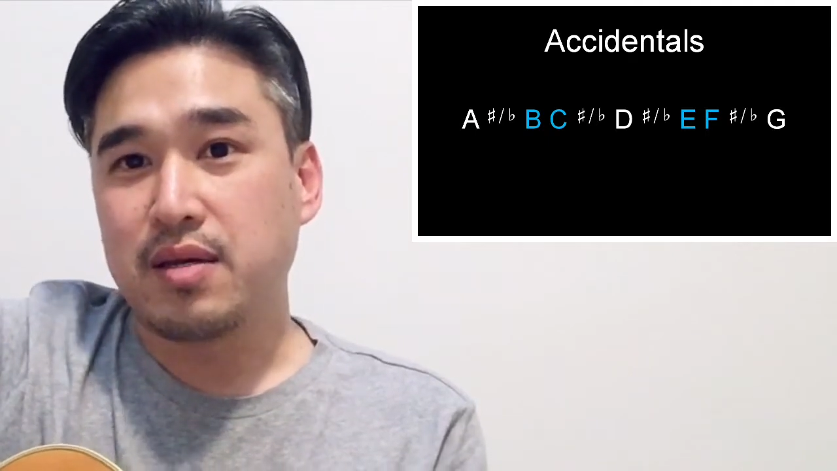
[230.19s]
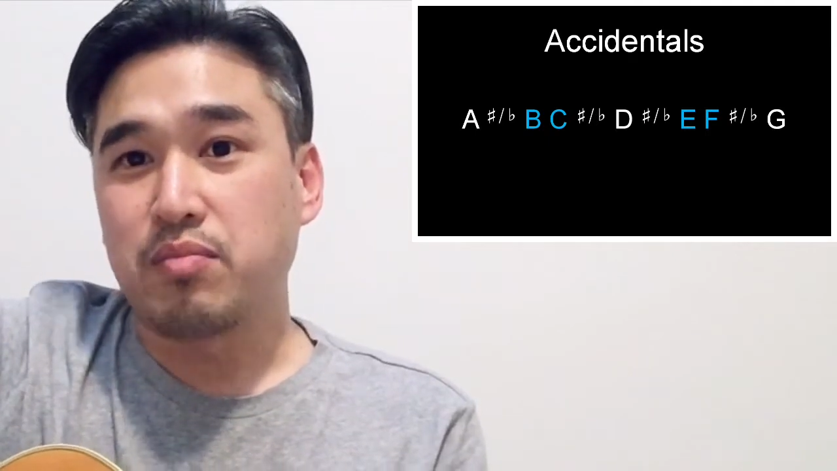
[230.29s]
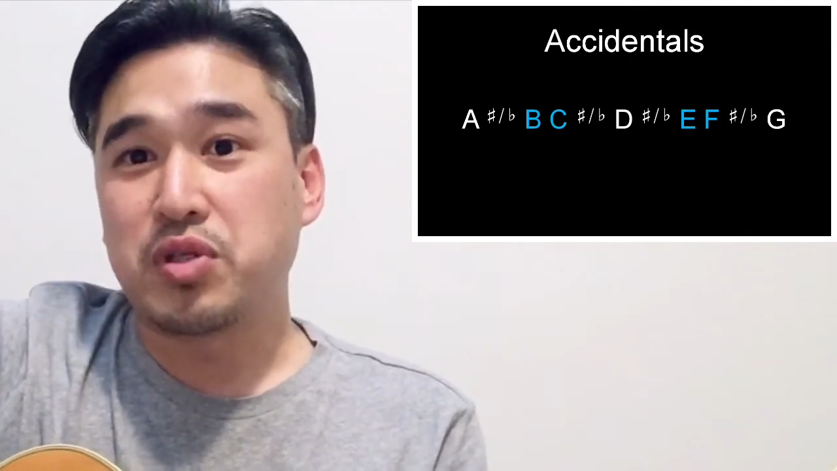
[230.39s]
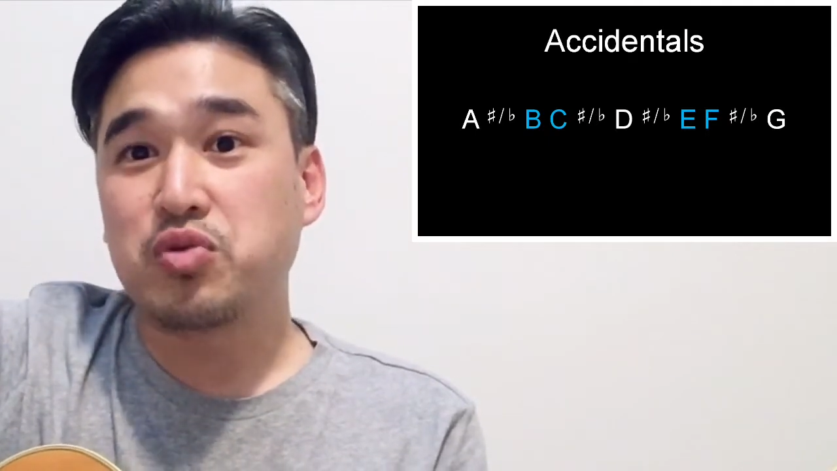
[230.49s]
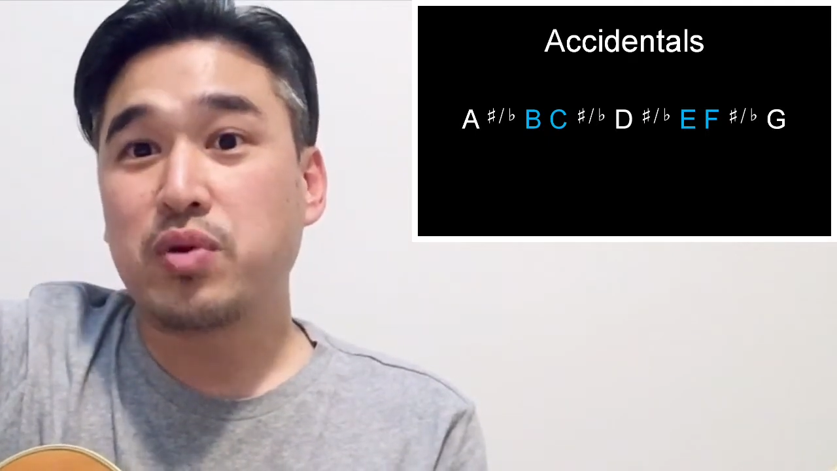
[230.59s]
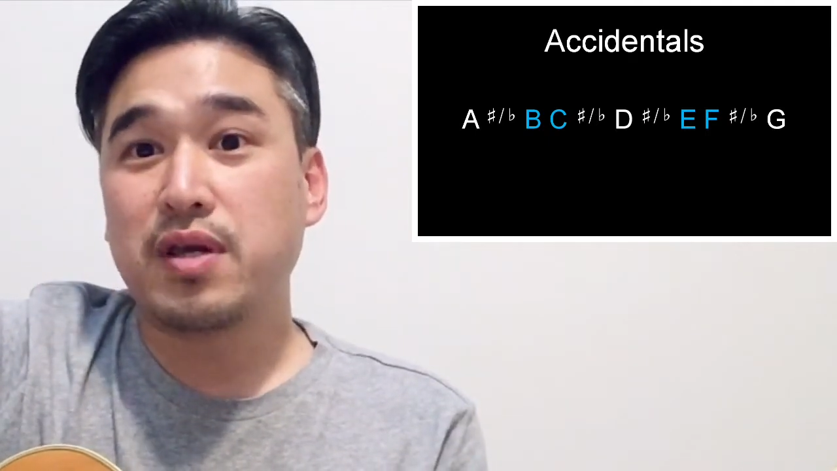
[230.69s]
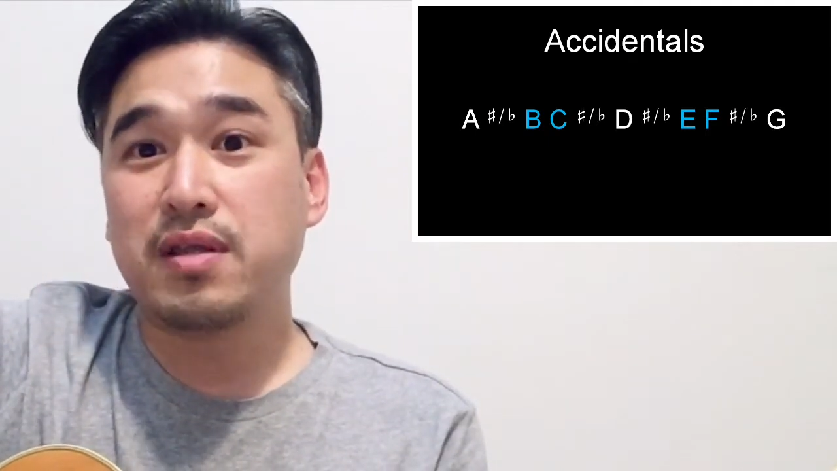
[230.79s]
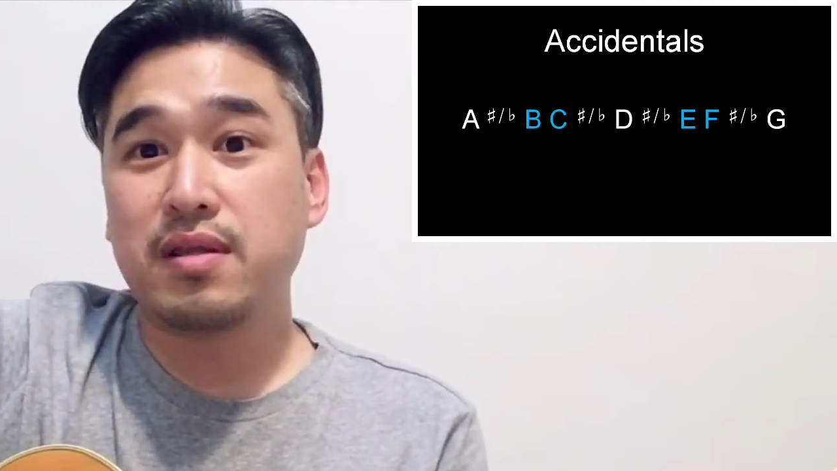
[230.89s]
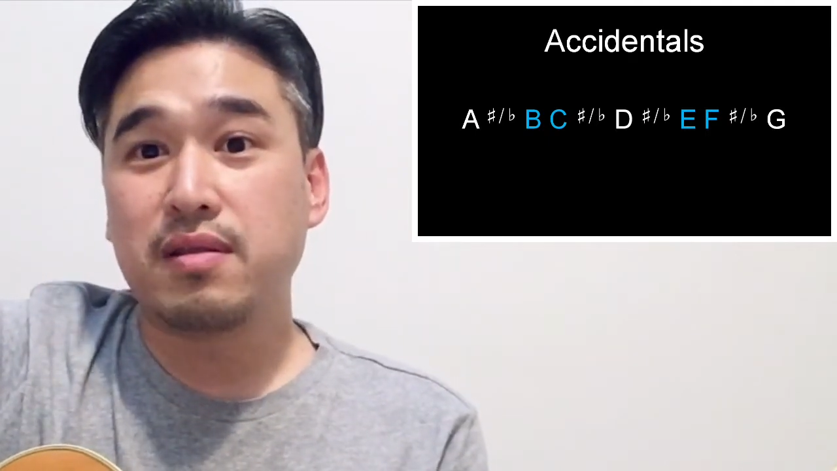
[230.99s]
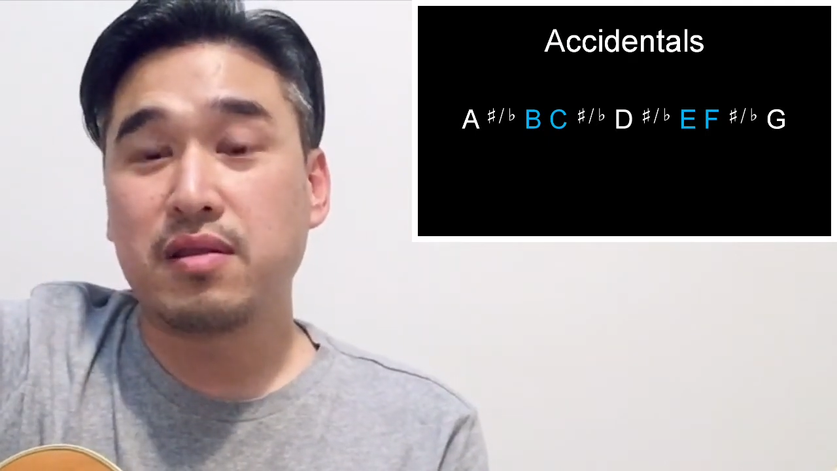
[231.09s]

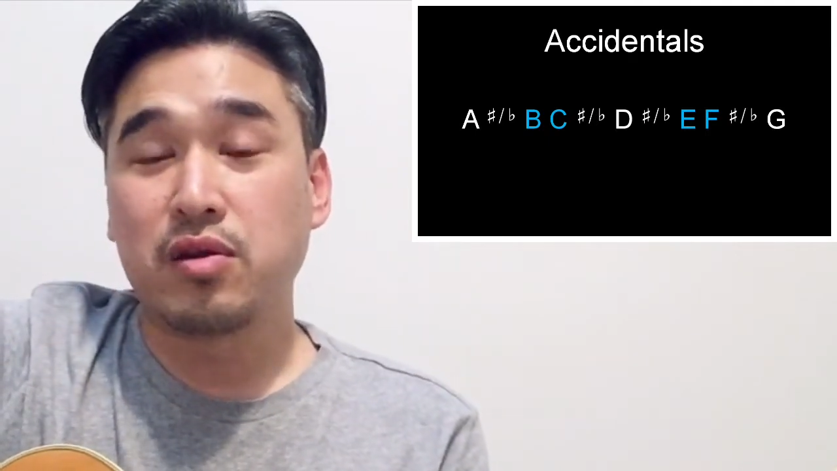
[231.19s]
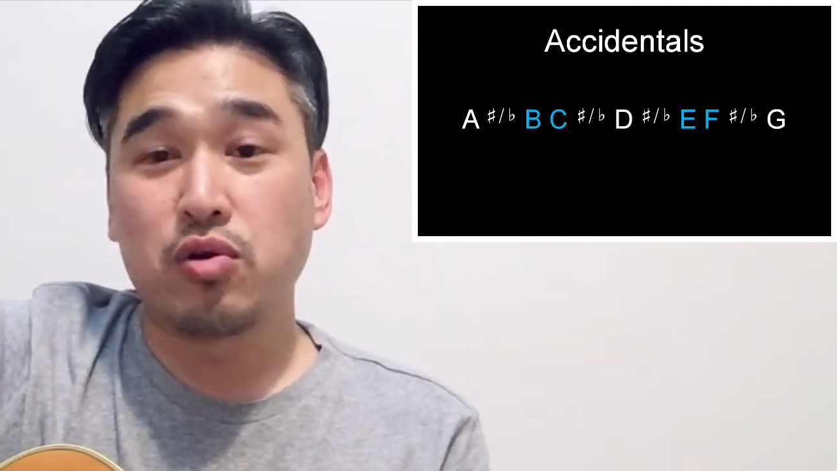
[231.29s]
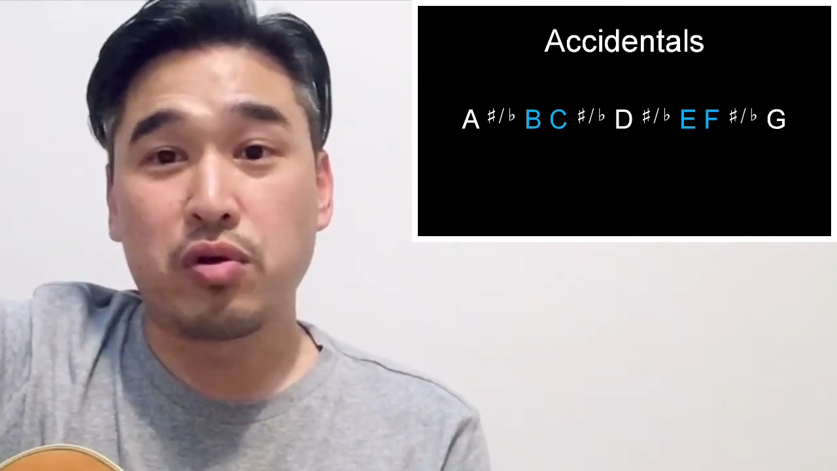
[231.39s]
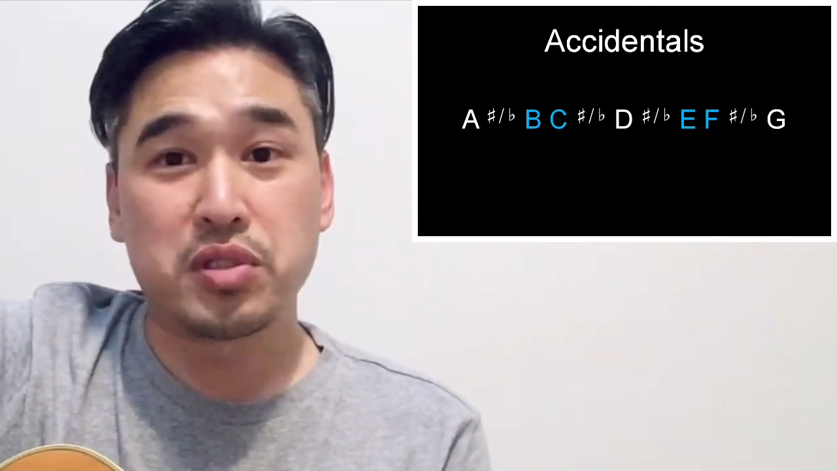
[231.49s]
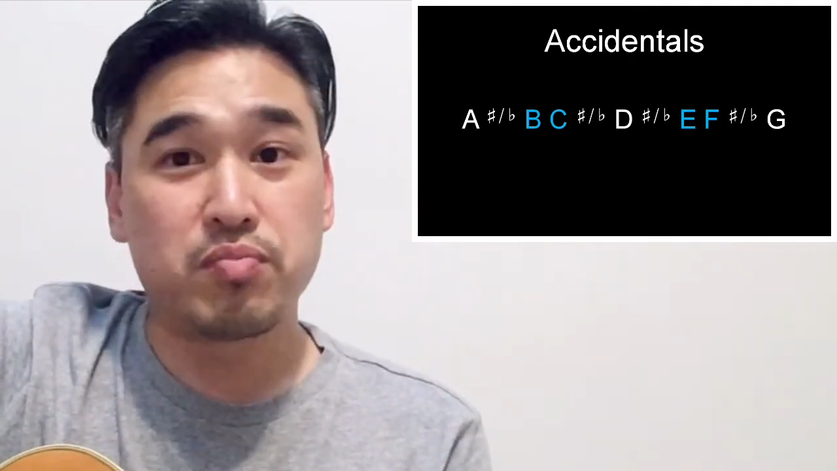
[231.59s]
between the notes